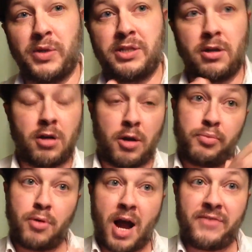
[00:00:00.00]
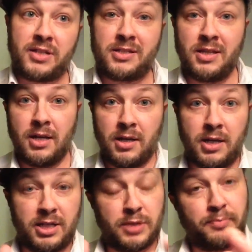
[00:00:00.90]
We turn our prophets
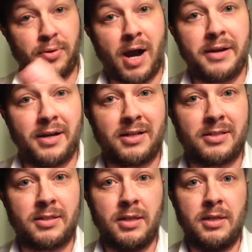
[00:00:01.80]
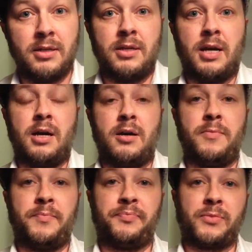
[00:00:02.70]
into products,
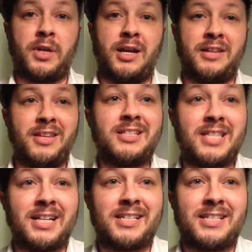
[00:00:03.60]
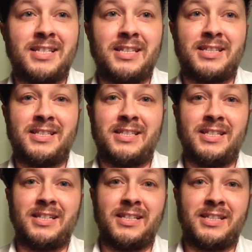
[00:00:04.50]
and I think that's
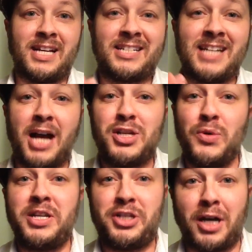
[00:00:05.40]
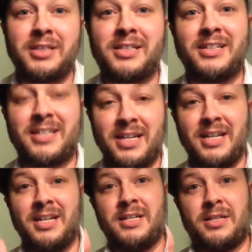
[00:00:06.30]
not doing justice
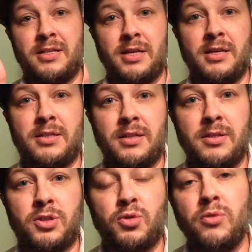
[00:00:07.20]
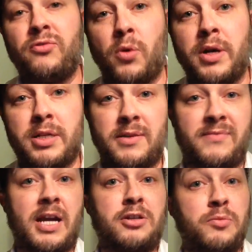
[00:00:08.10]
to the true voice of
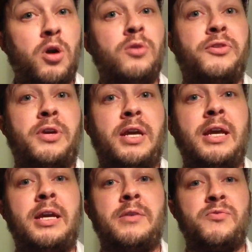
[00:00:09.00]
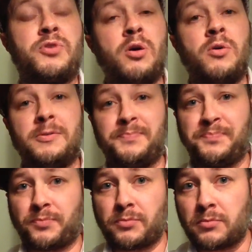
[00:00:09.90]
Dr. Martin Luther King. And so,
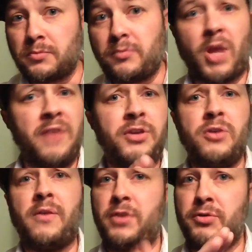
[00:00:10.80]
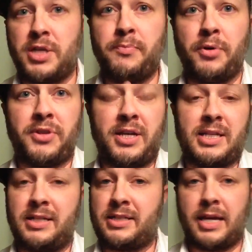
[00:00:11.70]
a few simple things
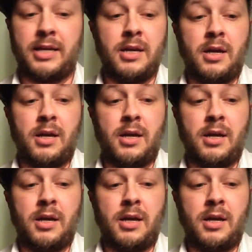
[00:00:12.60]
I'd say.